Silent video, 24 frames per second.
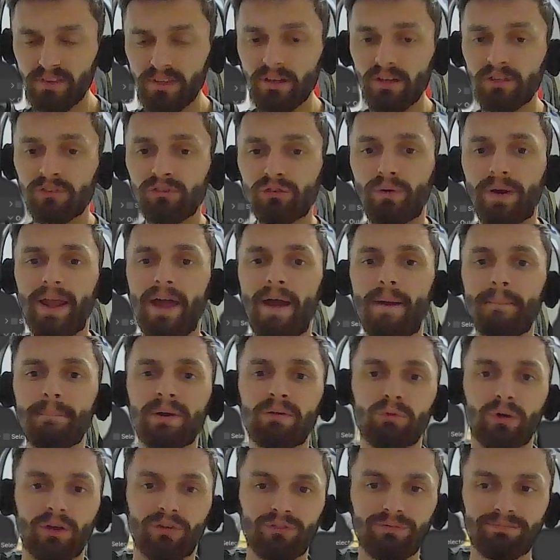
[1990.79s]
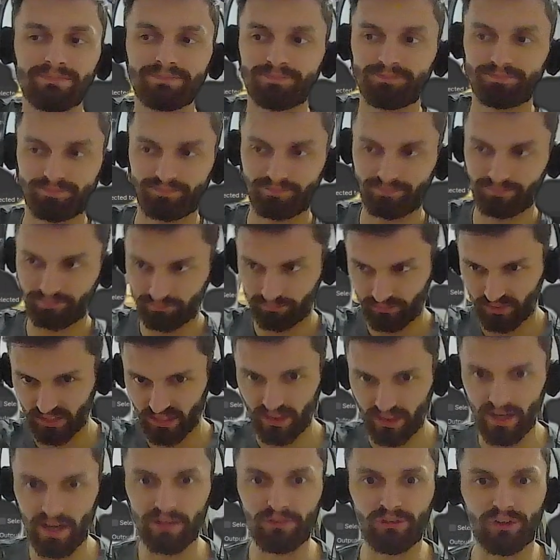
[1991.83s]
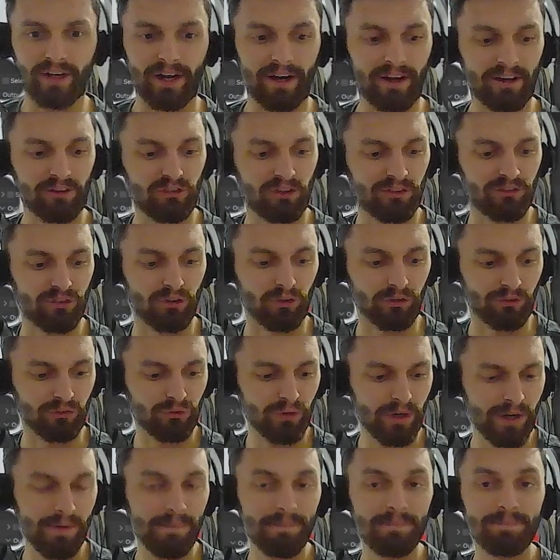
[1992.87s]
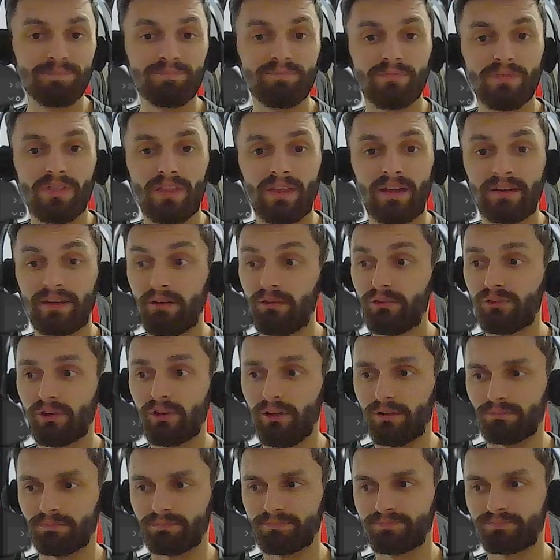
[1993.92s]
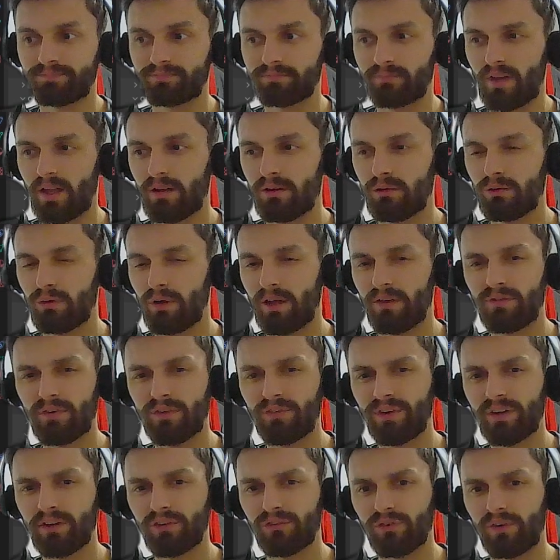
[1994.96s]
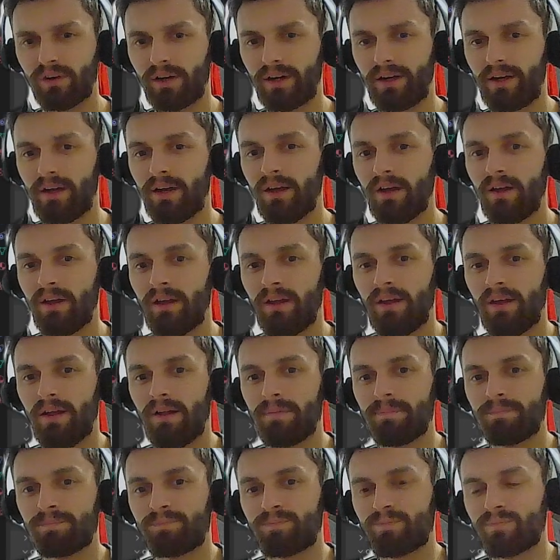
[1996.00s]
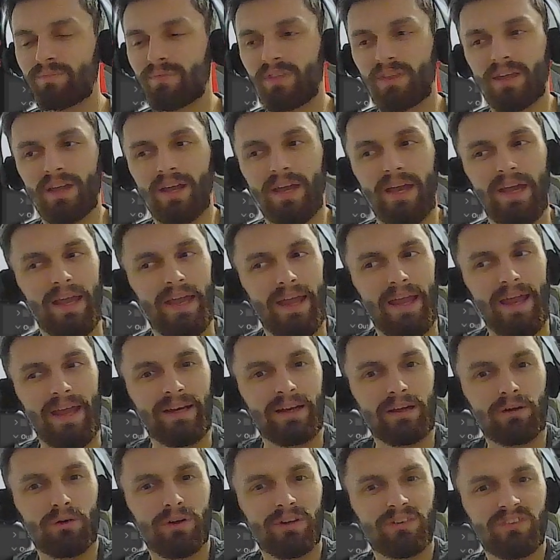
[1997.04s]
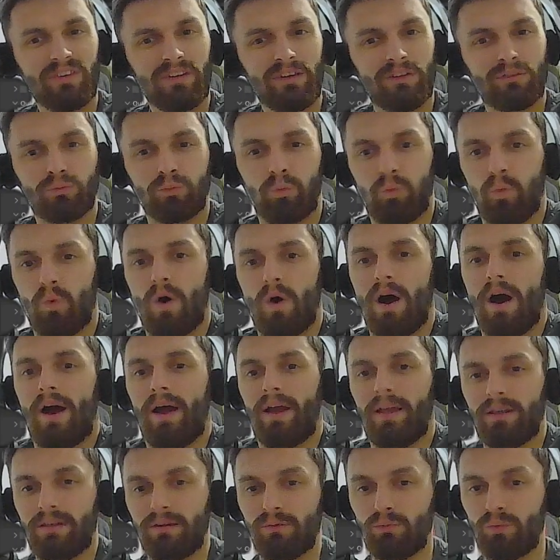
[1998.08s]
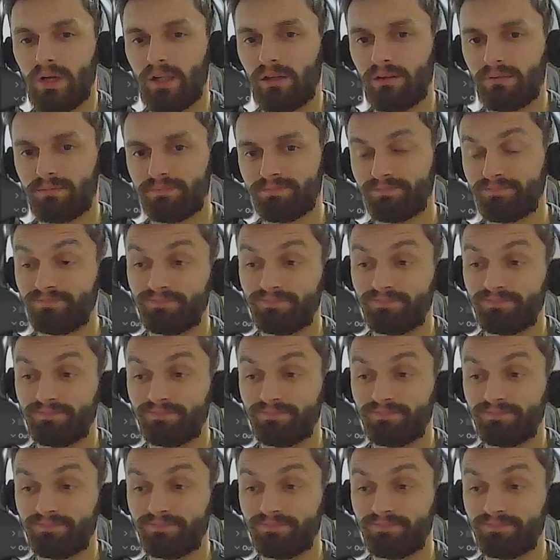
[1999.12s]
So what happened was, as you can actually see on the screen, now it's good. Now everything is fine. And the question is why? Well,